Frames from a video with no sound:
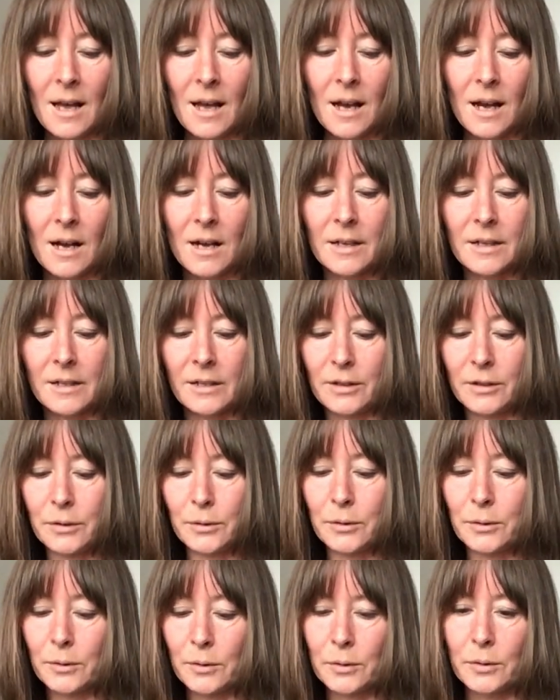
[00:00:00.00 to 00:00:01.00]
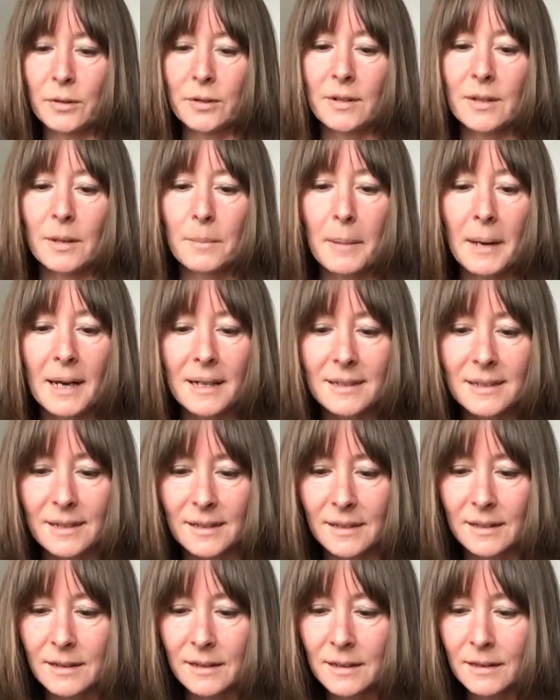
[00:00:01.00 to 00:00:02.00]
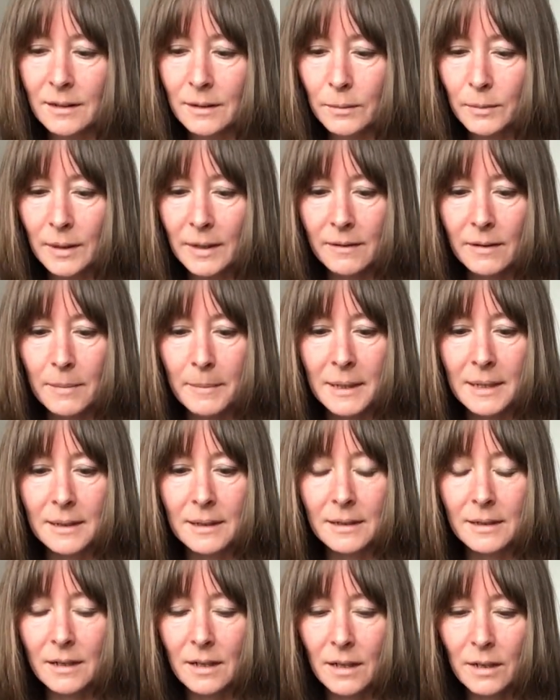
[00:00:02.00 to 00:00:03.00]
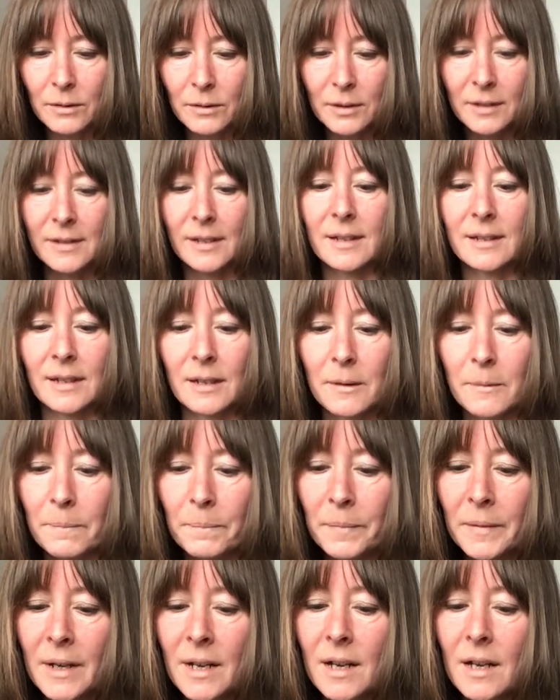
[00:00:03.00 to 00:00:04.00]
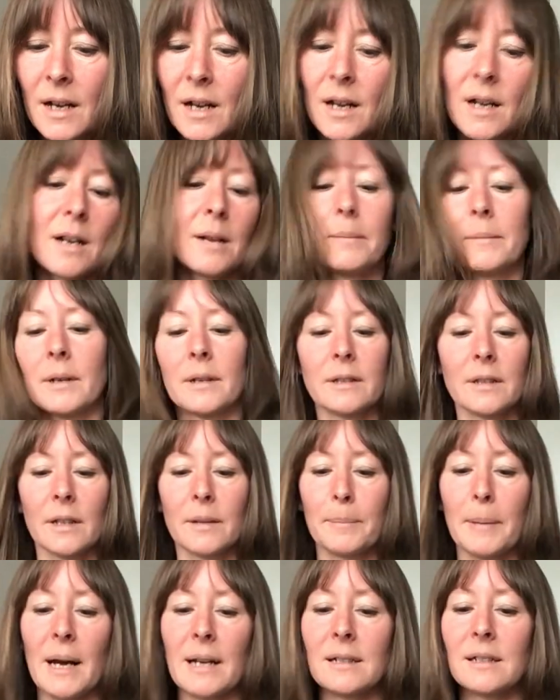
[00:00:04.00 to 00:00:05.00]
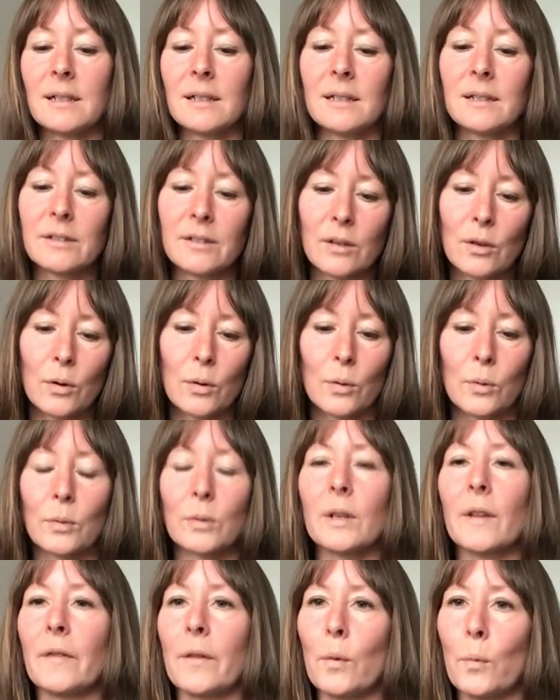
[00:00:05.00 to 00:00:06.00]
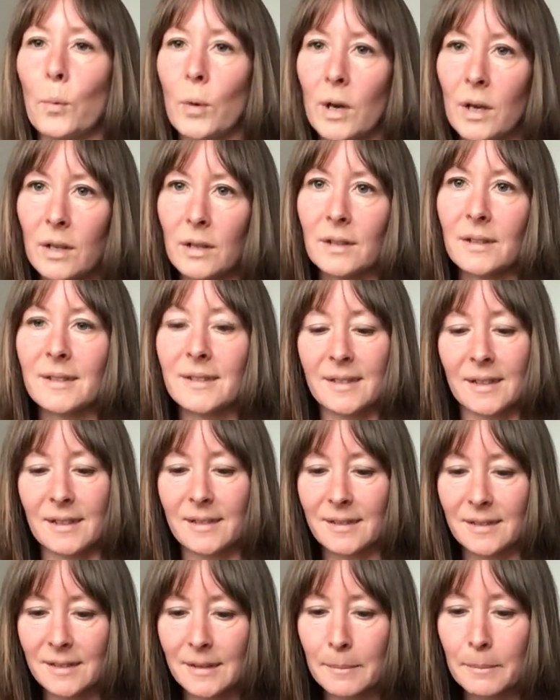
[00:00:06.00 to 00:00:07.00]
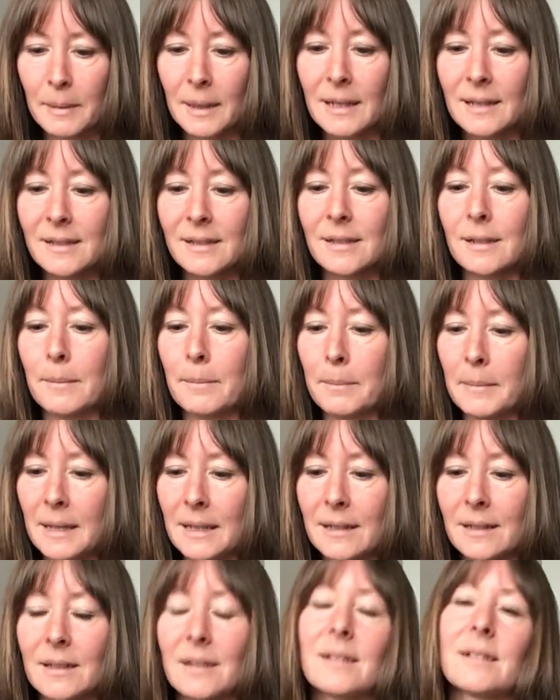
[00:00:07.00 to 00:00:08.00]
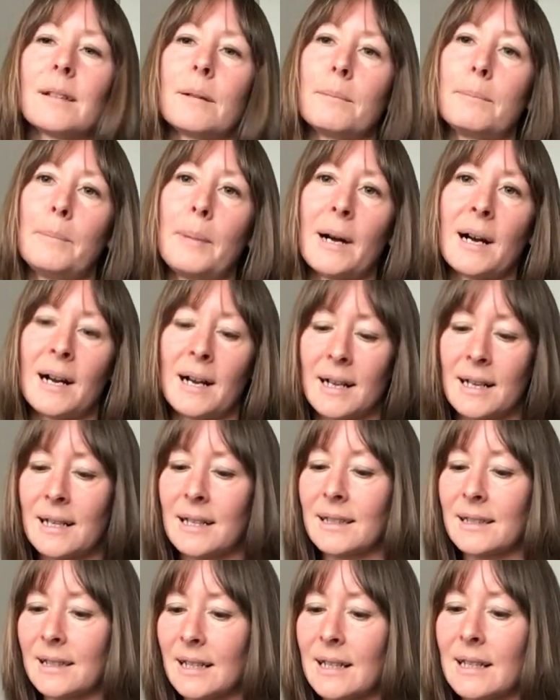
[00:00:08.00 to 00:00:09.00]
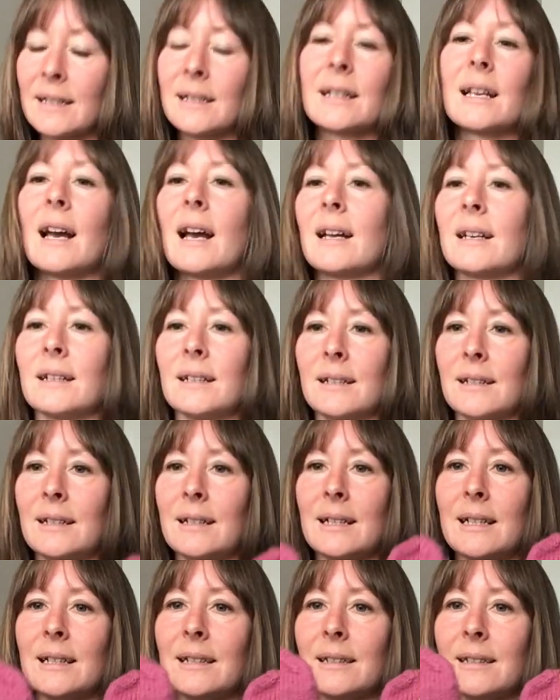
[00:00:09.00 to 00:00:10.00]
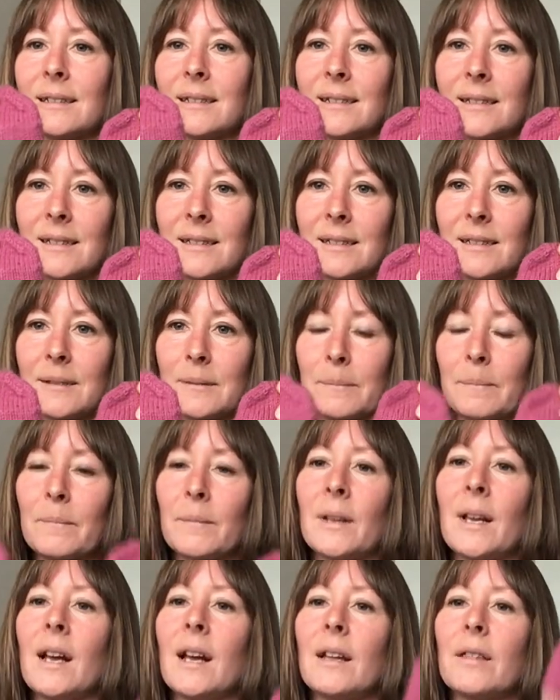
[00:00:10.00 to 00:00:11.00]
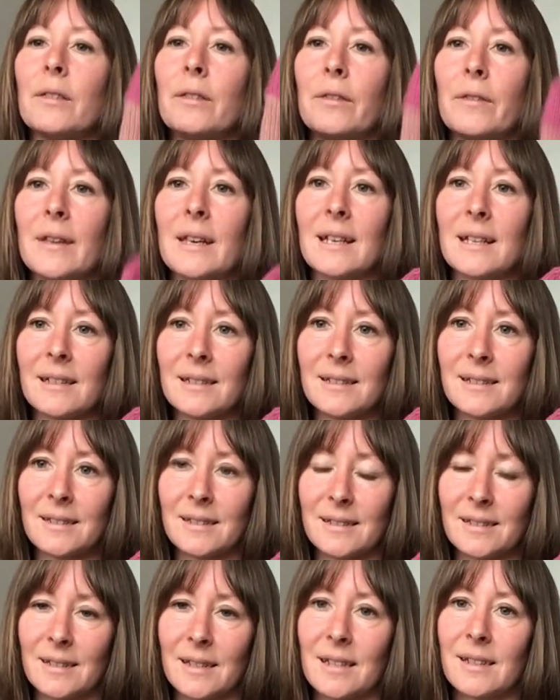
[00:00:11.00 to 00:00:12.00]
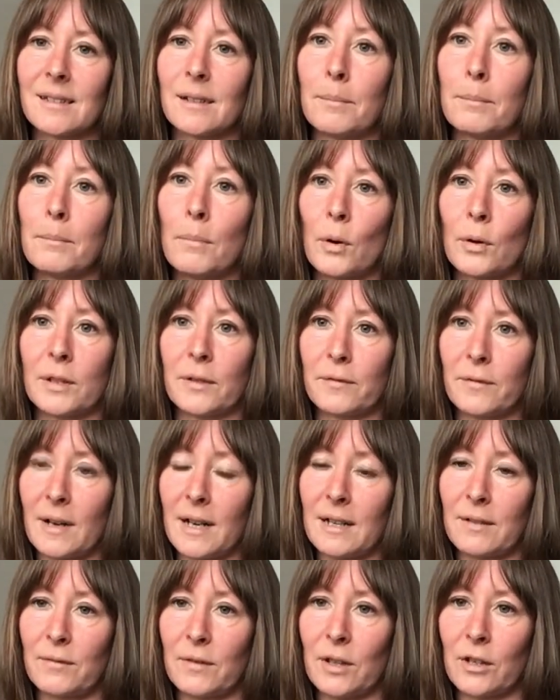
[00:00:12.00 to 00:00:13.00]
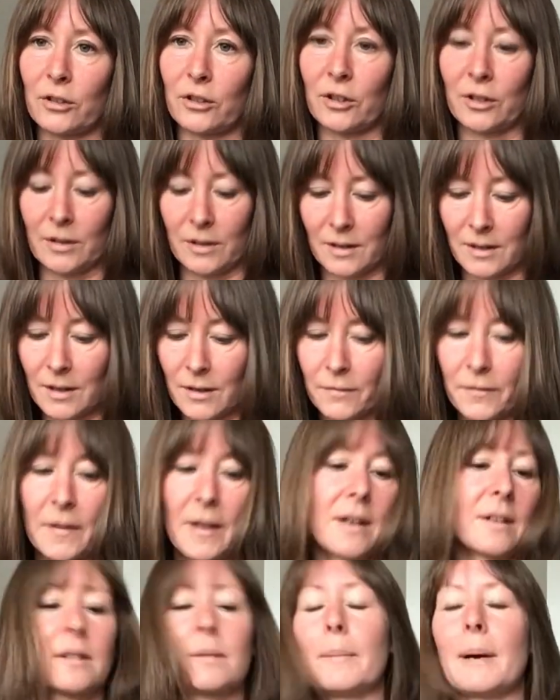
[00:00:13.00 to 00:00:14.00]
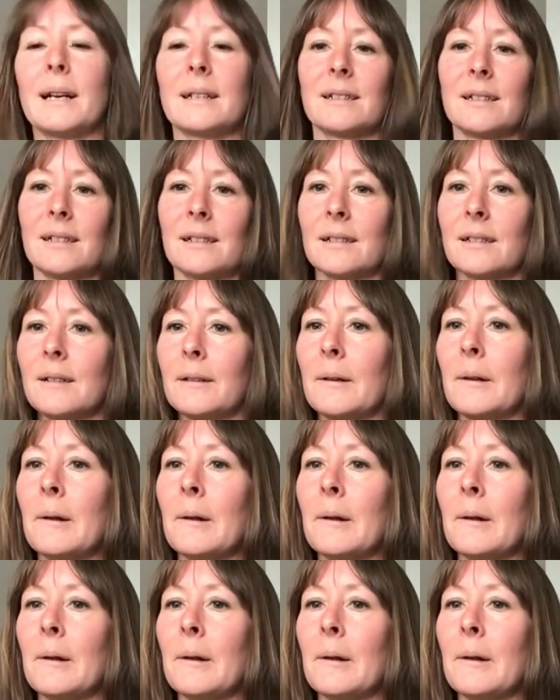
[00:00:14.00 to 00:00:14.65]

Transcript: I used the pattern, where are my notes? Here they are. The pattern is called The World's Simplest Mittens by Tin Can Knits. This is a modified version of that pattern.